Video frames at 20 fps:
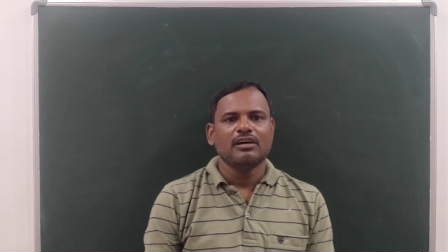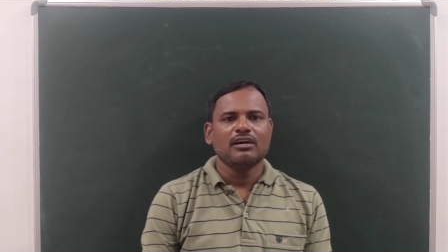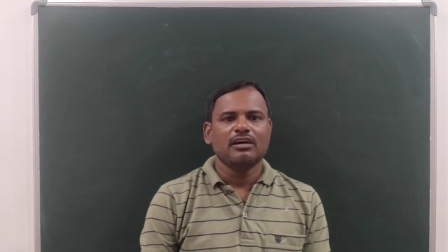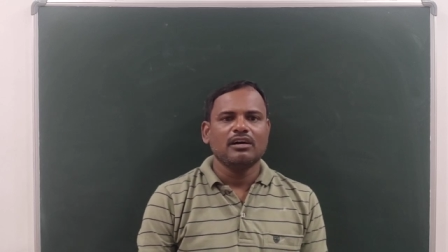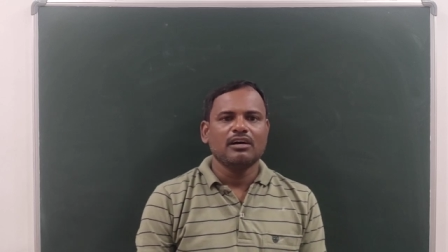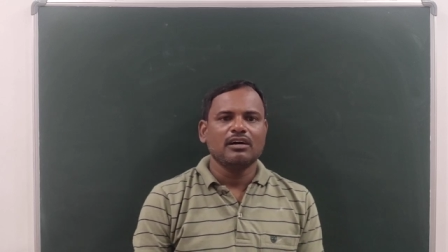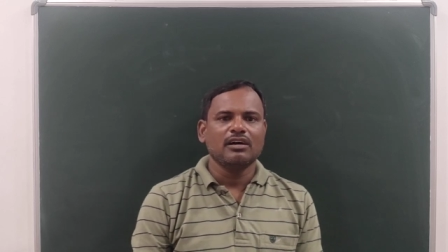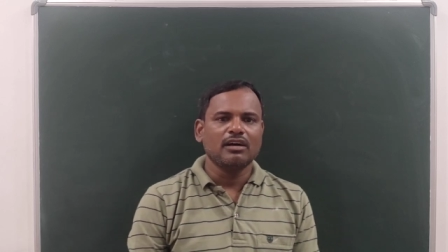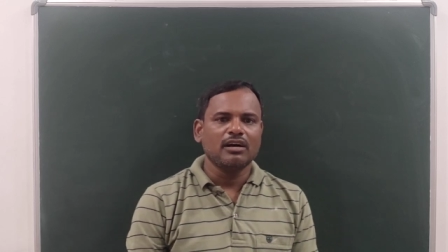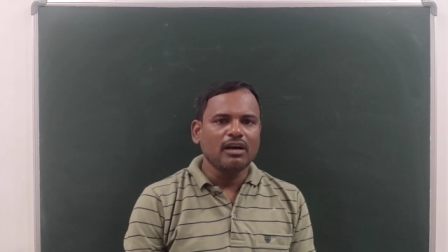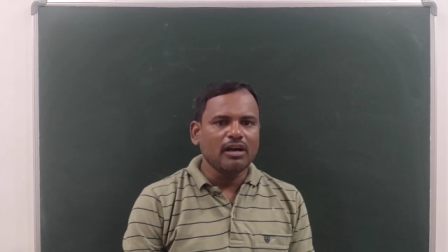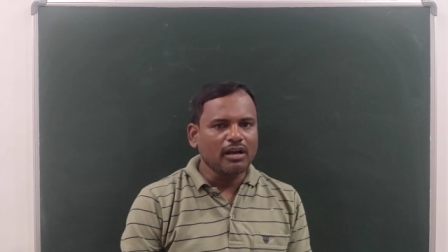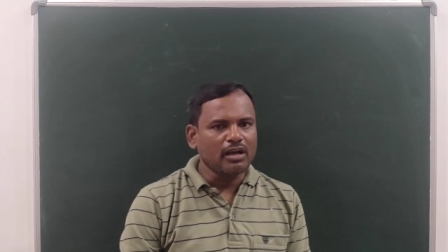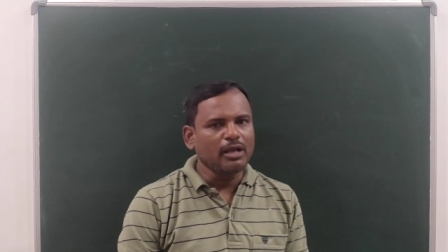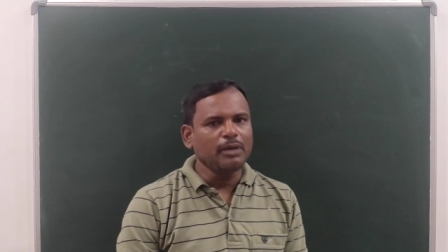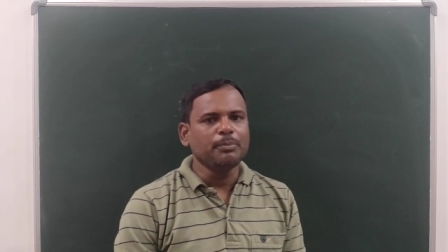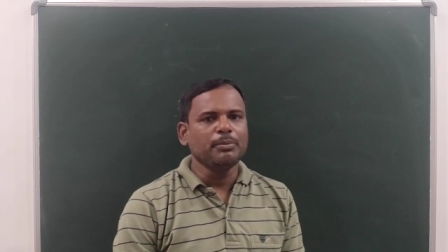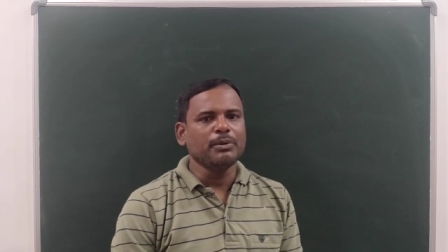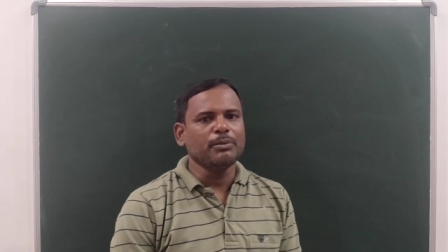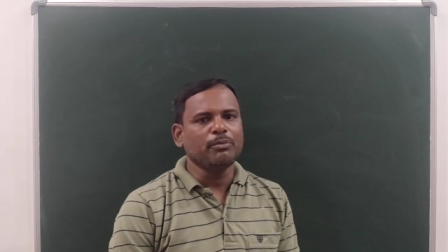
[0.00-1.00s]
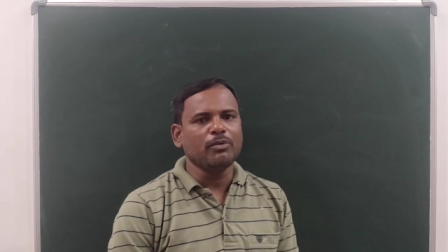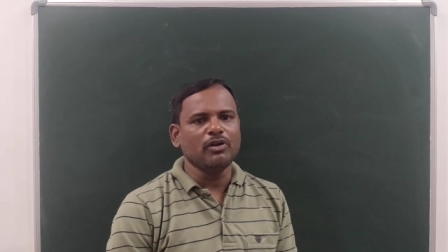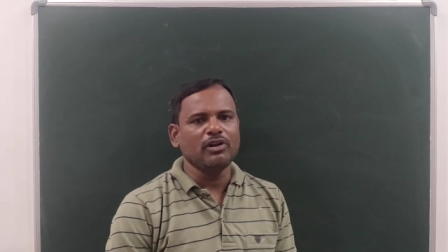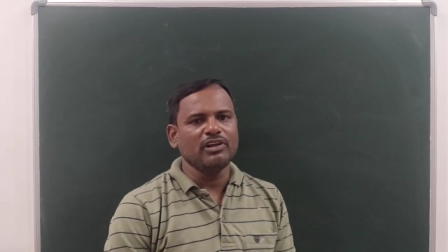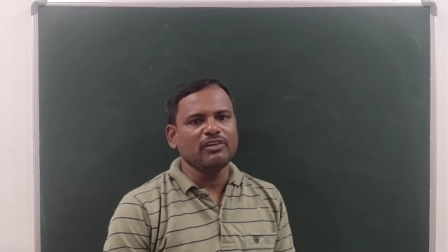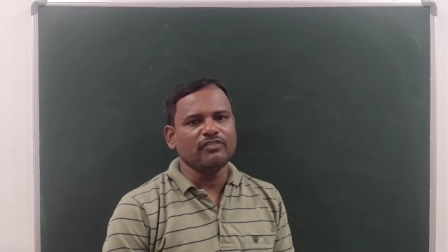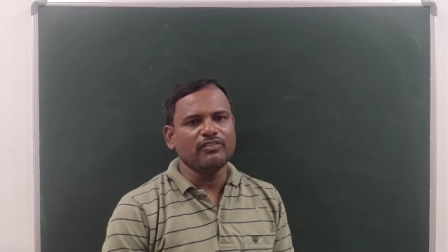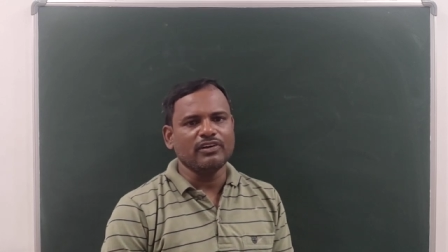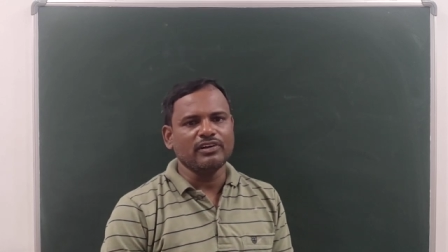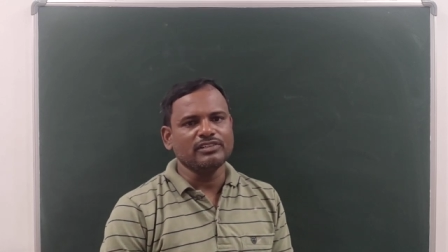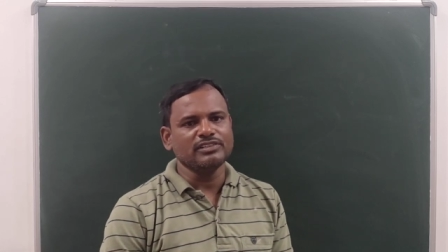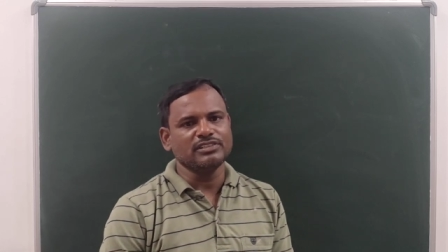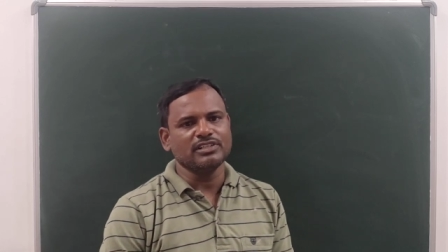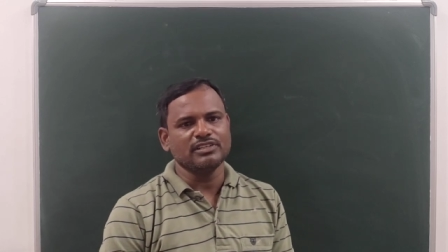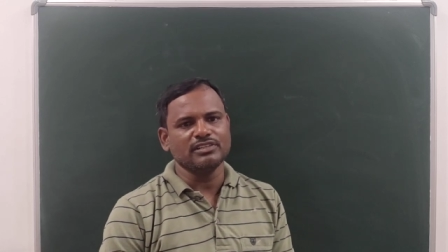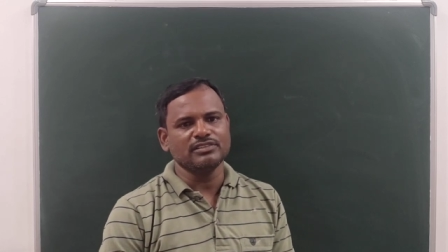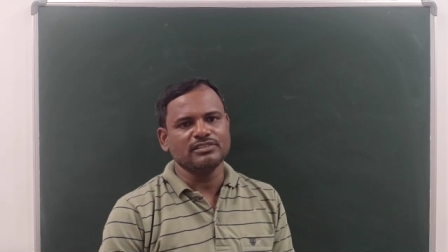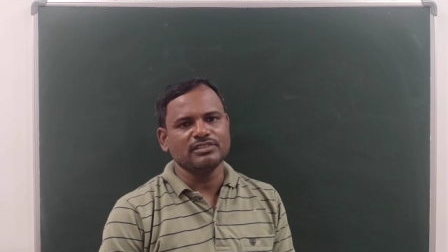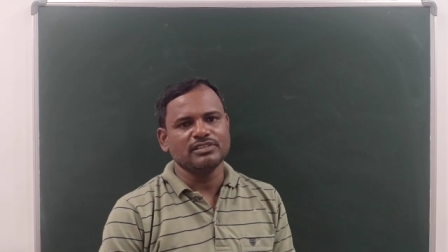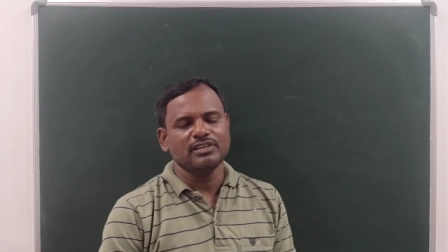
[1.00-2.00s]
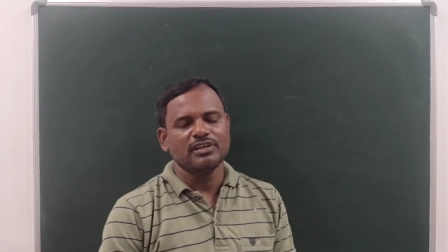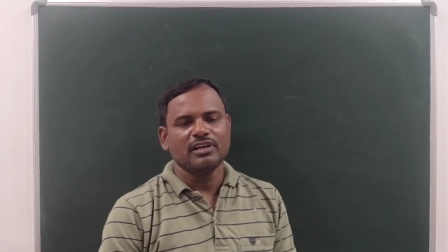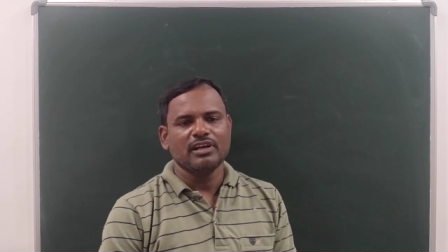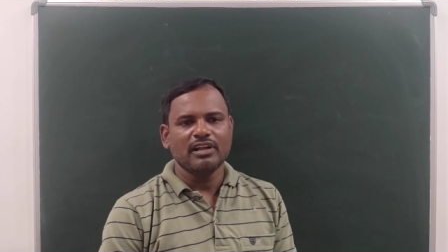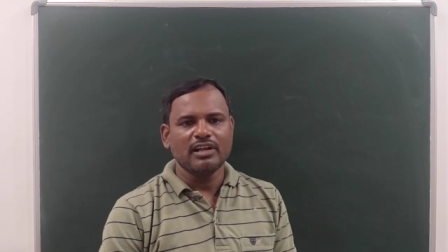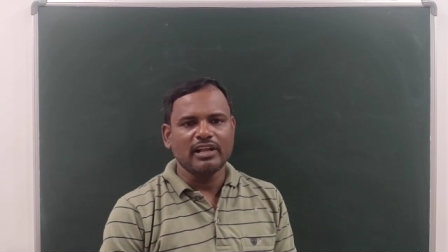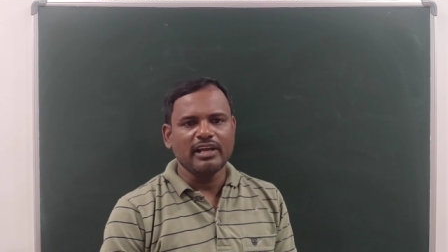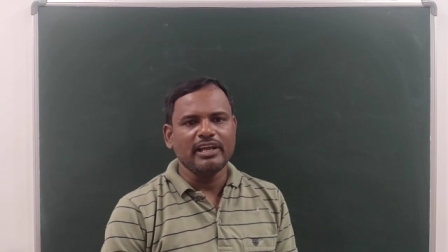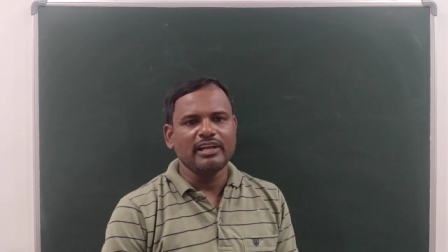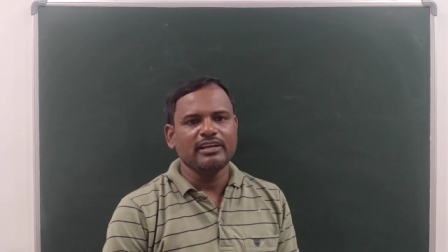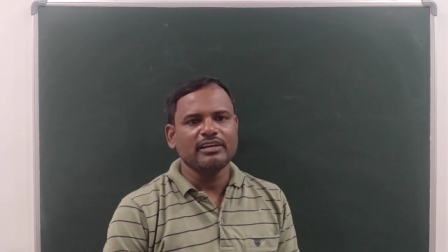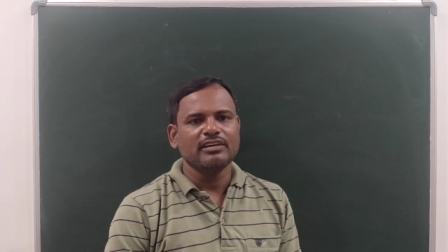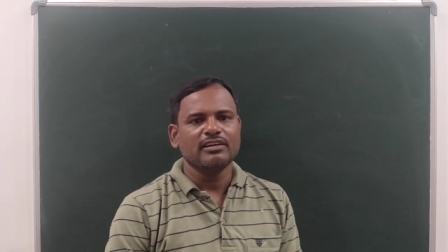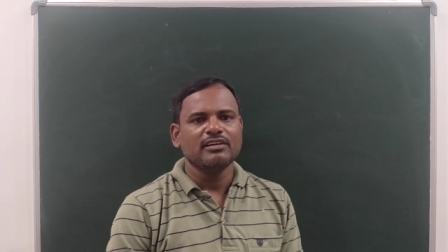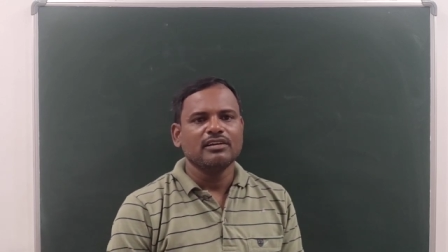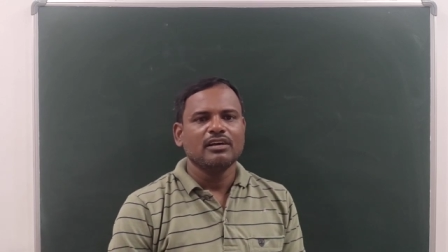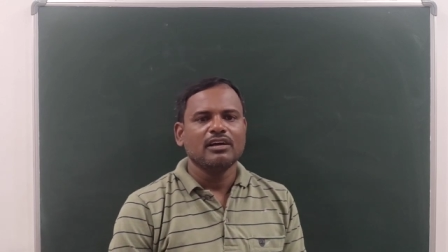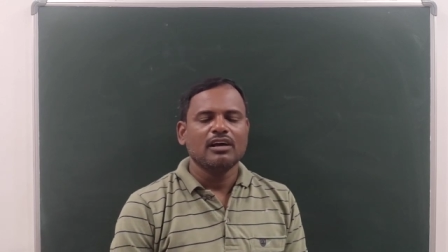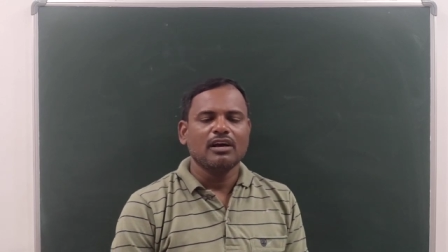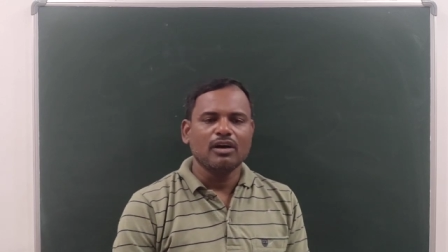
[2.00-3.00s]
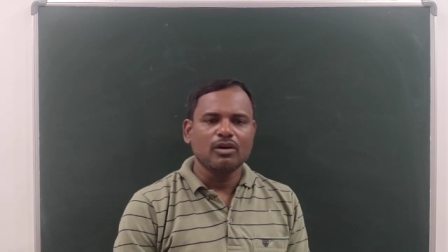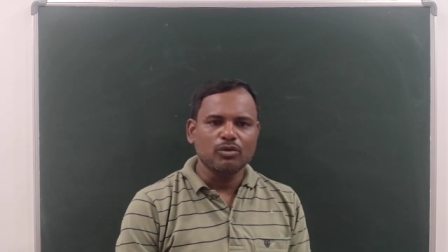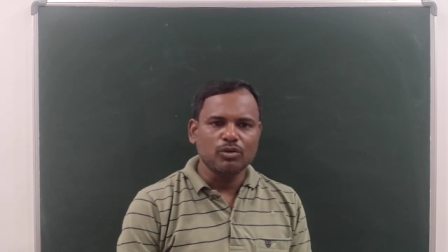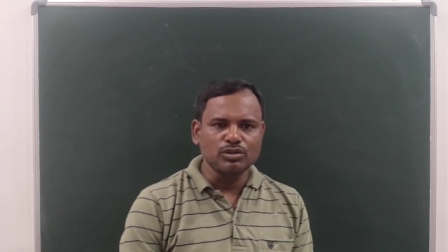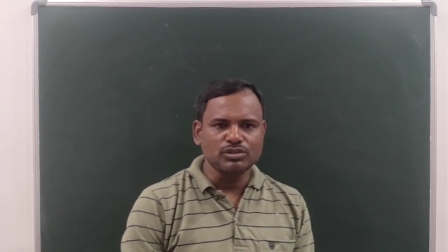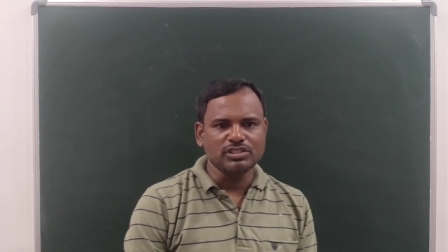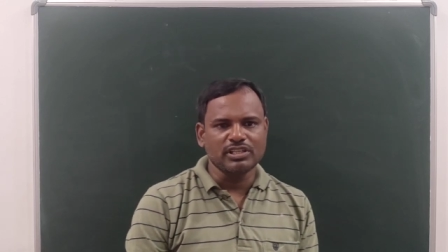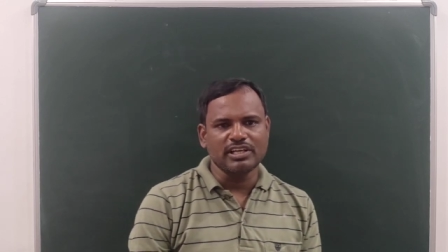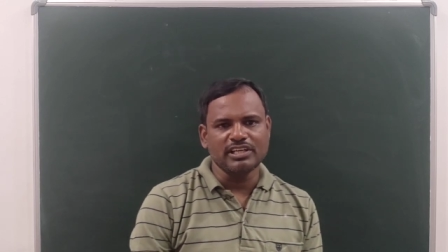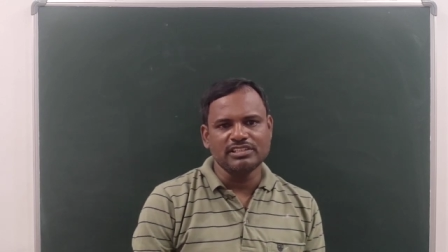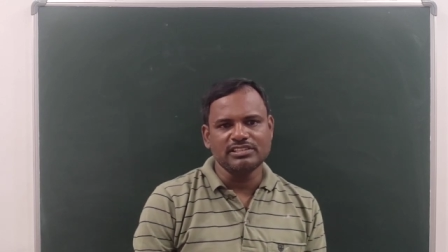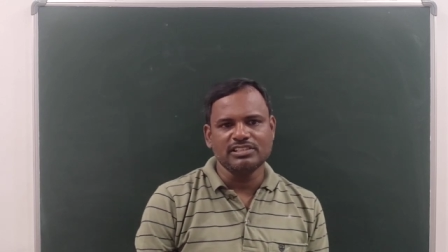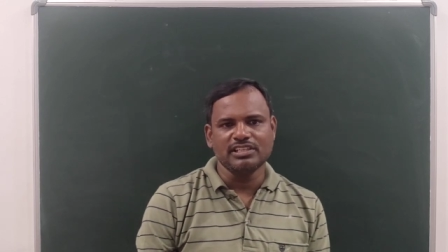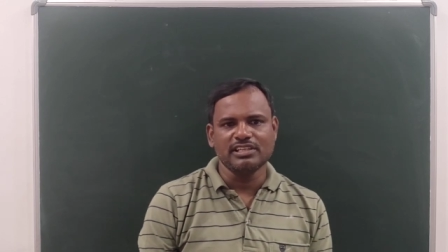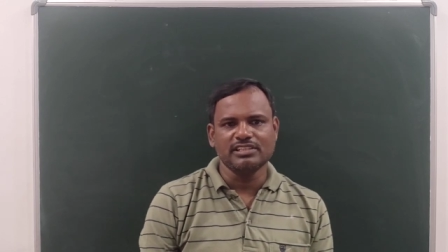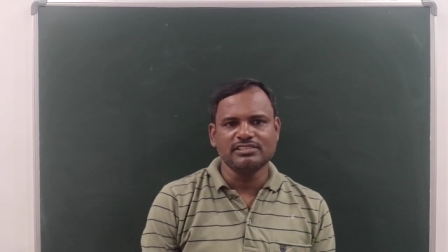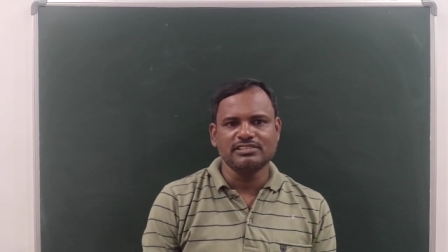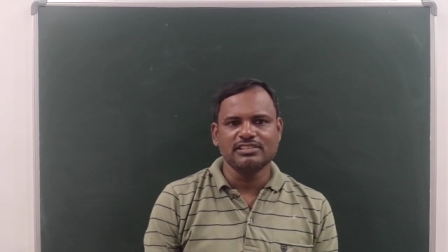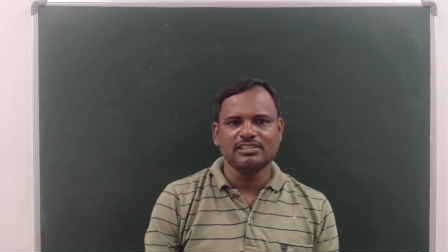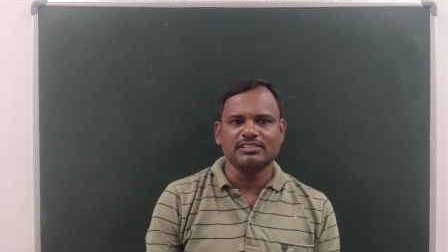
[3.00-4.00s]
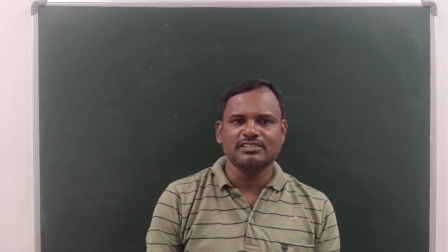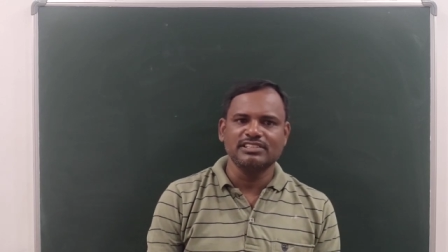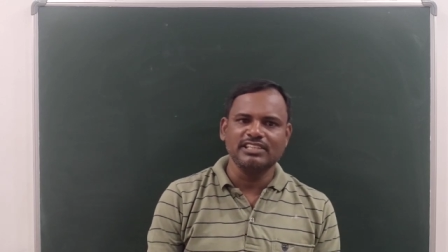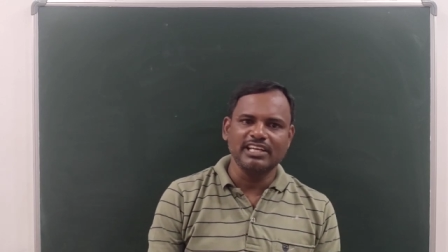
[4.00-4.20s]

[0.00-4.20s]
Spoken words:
hyperbolic functions like cosec hx,